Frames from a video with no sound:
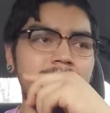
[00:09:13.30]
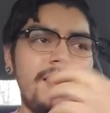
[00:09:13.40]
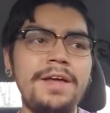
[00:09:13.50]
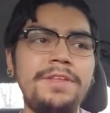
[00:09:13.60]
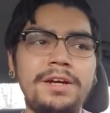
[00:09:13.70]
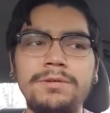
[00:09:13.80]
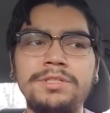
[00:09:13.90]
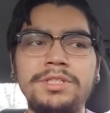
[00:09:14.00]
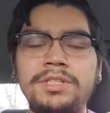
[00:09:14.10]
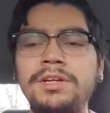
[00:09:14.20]
I thought it was
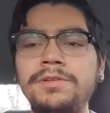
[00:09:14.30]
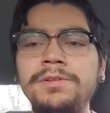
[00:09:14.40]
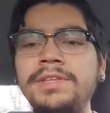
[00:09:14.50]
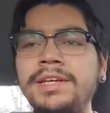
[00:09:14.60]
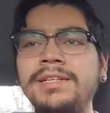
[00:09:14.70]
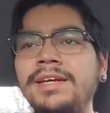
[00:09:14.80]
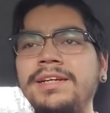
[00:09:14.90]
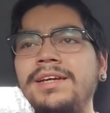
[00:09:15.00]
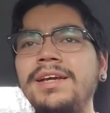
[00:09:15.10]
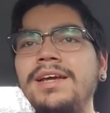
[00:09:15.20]
just another thing like
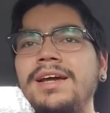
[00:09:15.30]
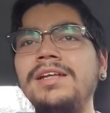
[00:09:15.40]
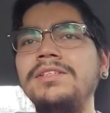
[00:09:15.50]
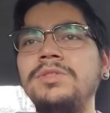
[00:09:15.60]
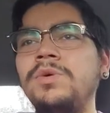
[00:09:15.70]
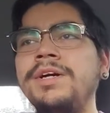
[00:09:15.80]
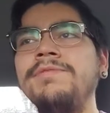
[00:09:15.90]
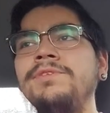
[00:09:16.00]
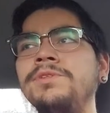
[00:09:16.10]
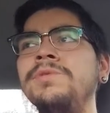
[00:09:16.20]
how the swine
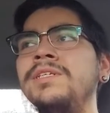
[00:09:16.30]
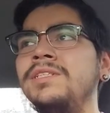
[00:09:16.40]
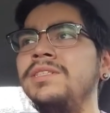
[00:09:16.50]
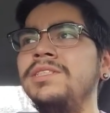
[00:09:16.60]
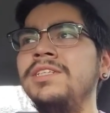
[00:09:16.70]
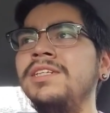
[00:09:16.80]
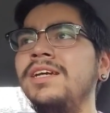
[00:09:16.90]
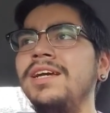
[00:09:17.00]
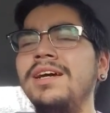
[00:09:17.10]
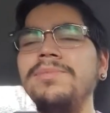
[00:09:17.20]
flu was and shit.
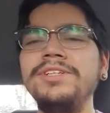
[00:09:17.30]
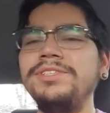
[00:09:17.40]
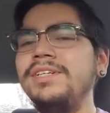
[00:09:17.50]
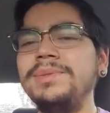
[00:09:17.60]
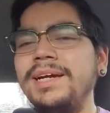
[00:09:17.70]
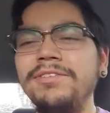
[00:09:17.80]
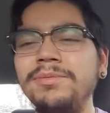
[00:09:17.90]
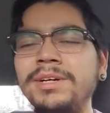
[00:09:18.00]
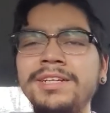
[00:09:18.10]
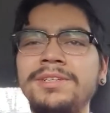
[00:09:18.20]
I'm pretty sure that's what
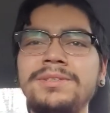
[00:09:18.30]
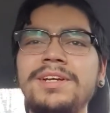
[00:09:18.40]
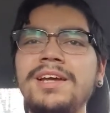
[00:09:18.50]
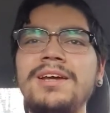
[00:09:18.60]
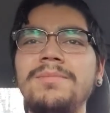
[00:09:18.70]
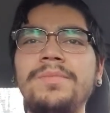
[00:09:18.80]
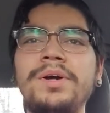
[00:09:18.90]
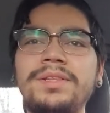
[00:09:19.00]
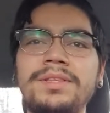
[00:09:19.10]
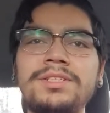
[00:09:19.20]
everybody knew.
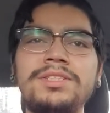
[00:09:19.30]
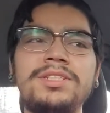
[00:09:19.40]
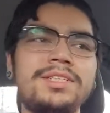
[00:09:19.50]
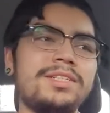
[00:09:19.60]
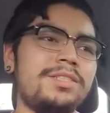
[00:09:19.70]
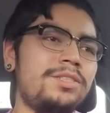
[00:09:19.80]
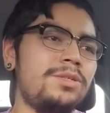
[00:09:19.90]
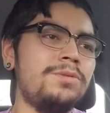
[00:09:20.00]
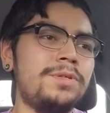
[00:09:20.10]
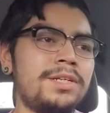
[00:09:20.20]
But this shit is
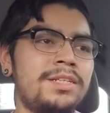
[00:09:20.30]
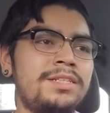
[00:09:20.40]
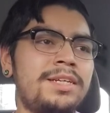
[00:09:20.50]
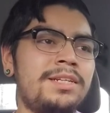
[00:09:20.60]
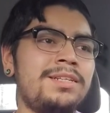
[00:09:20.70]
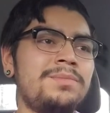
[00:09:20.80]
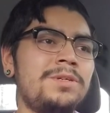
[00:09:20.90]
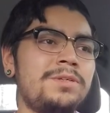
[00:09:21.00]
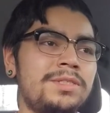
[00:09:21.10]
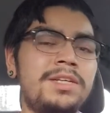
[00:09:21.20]
so fucking deadly, bro.
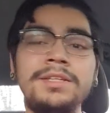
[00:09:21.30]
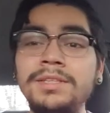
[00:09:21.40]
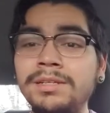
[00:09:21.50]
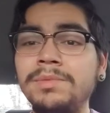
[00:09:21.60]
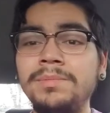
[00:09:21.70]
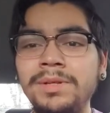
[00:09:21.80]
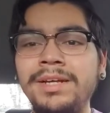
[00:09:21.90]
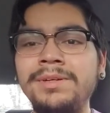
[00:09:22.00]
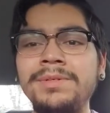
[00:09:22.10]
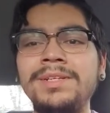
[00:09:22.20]
It's nothing to be
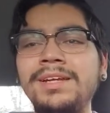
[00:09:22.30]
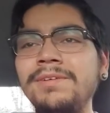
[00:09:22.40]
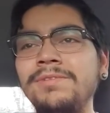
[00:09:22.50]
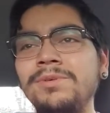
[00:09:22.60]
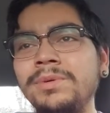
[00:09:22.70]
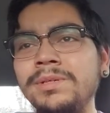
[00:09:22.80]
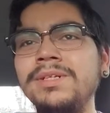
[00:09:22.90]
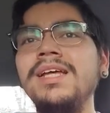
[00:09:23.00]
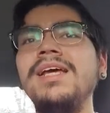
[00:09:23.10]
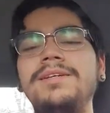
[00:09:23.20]
playing with, like for real.
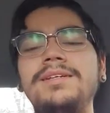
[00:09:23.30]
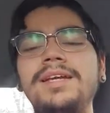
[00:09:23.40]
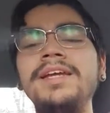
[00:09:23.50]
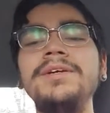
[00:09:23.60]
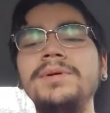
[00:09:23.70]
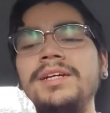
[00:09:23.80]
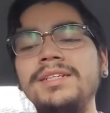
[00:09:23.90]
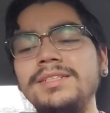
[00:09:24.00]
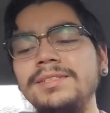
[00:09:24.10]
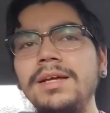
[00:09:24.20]
Anyway,
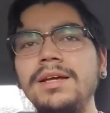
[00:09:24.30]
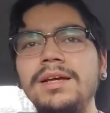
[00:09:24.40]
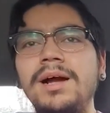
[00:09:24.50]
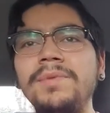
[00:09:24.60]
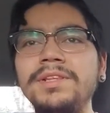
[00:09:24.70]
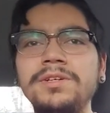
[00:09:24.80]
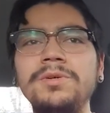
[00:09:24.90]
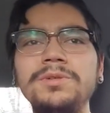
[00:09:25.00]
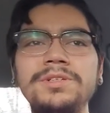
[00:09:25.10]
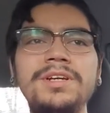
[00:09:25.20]
I'm in the
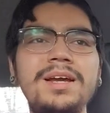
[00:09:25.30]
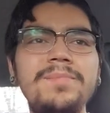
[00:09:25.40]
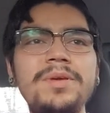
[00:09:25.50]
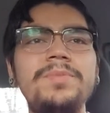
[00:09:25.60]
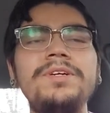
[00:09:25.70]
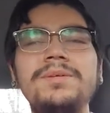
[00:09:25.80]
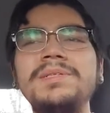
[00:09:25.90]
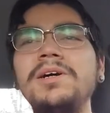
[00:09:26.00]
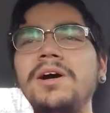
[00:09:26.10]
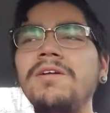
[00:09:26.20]
cooler. People hear me
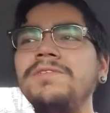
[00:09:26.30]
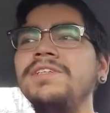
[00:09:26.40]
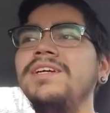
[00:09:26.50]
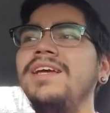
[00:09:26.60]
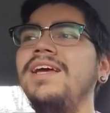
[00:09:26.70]
coughing,